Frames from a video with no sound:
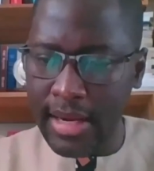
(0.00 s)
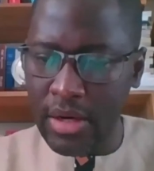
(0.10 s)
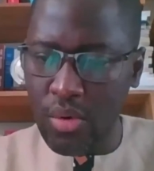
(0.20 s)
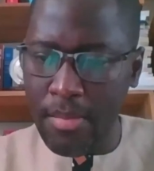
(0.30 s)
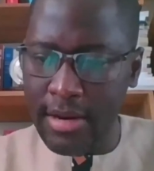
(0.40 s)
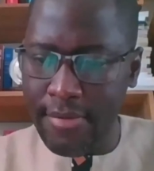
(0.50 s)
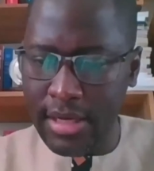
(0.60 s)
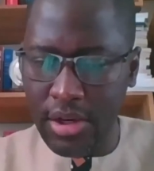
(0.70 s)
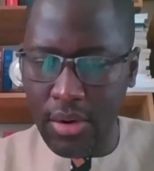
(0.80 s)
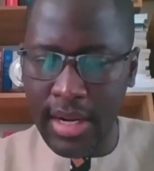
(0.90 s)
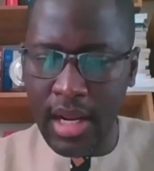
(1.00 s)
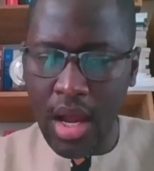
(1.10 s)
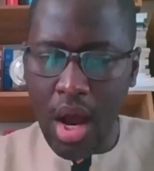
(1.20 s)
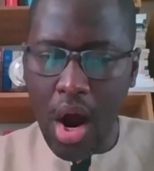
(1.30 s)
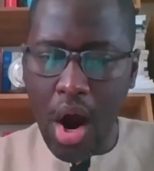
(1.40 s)
into manufacturing
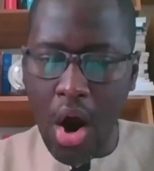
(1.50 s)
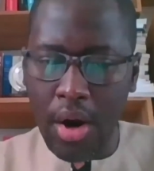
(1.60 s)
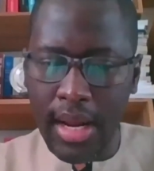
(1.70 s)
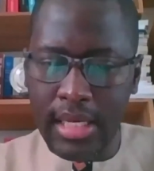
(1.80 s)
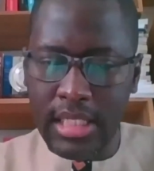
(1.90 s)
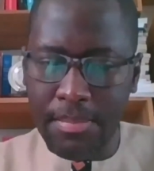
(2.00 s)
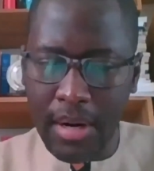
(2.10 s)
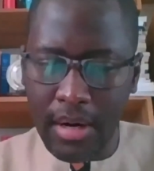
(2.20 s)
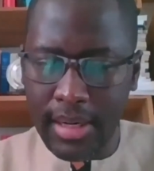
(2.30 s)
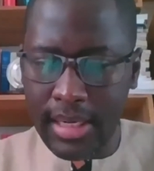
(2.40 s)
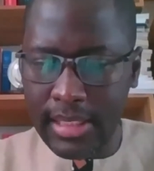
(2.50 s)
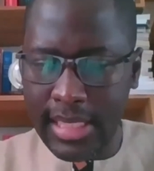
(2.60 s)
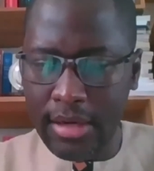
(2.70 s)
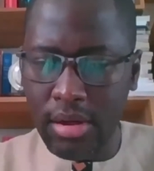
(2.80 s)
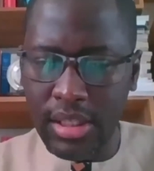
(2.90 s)
or in spurring
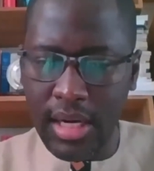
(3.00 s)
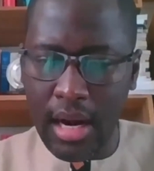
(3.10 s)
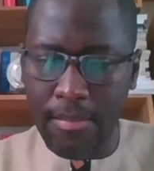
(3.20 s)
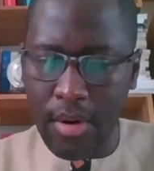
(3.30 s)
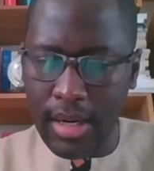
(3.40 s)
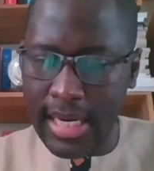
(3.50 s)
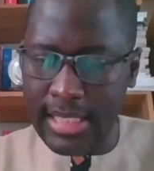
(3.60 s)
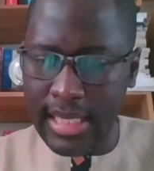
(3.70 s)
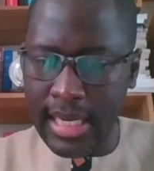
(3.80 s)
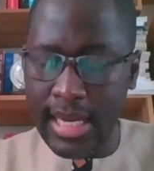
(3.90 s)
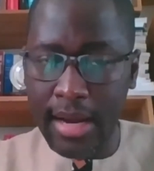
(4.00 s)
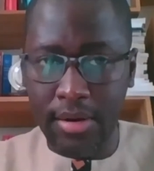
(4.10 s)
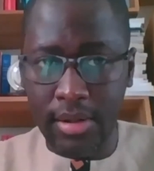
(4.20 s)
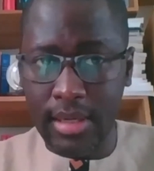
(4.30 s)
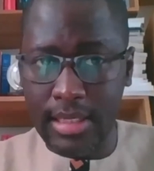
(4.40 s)
technological progress in the
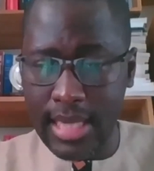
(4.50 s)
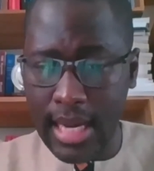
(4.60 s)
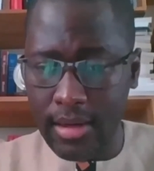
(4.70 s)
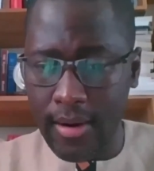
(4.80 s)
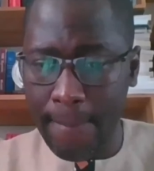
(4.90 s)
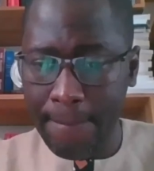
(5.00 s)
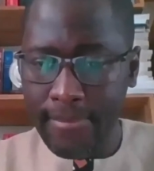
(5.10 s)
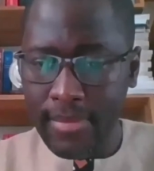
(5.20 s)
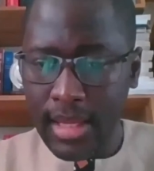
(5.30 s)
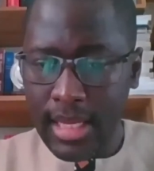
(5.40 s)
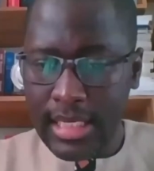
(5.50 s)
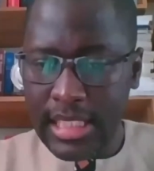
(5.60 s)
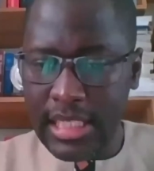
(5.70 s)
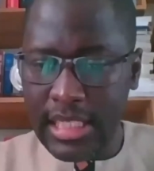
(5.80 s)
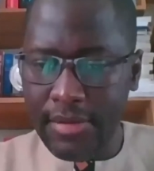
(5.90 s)
agricultural sector.
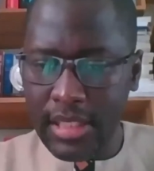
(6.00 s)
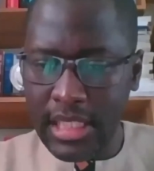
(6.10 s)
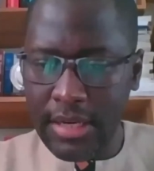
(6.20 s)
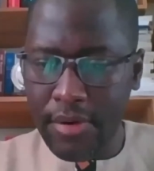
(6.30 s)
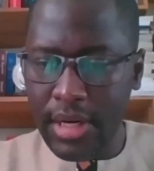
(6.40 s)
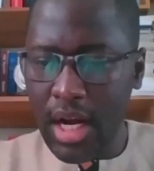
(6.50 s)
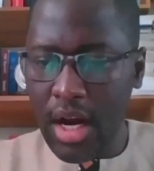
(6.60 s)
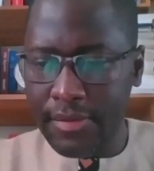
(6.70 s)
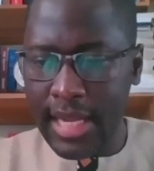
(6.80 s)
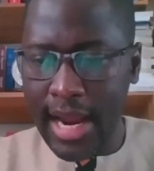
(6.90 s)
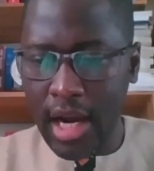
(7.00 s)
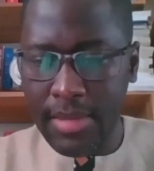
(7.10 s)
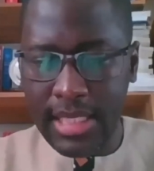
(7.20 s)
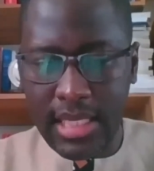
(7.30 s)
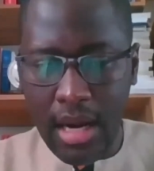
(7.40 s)
Siphoning off the
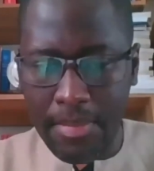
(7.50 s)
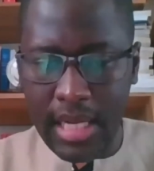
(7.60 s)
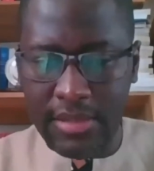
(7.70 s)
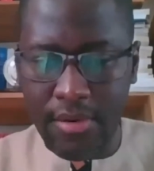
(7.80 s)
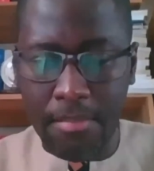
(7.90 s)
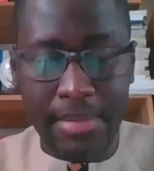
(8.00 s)
economic surplus from